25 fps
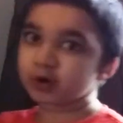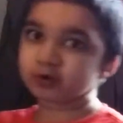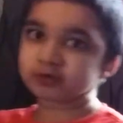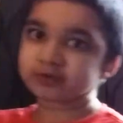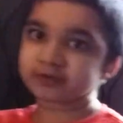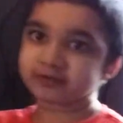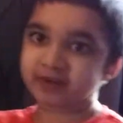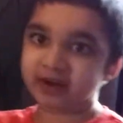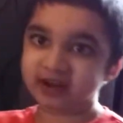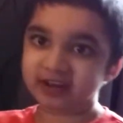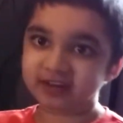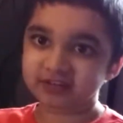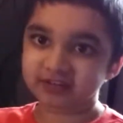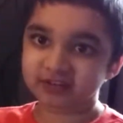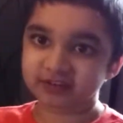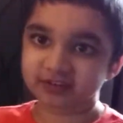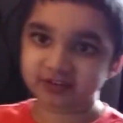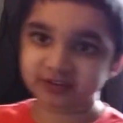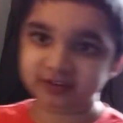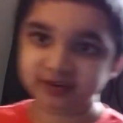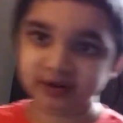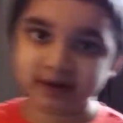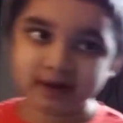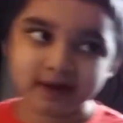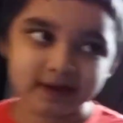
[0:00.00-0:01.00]

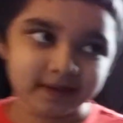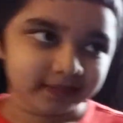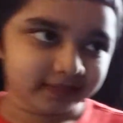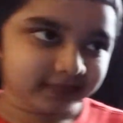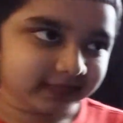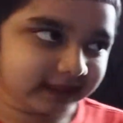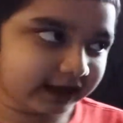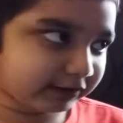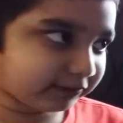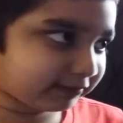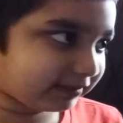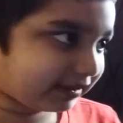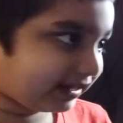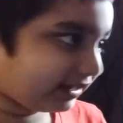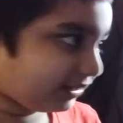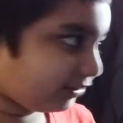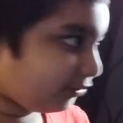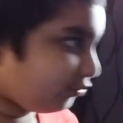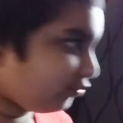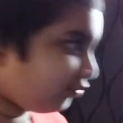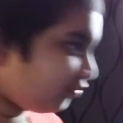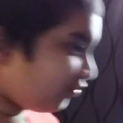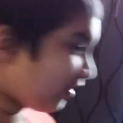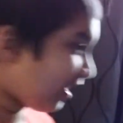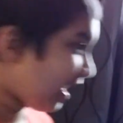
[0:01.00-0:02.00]
devices that we
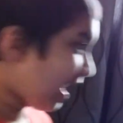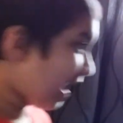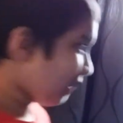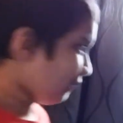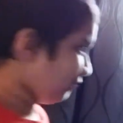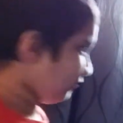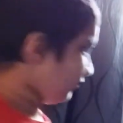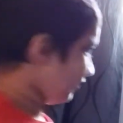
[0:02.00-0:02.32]
use every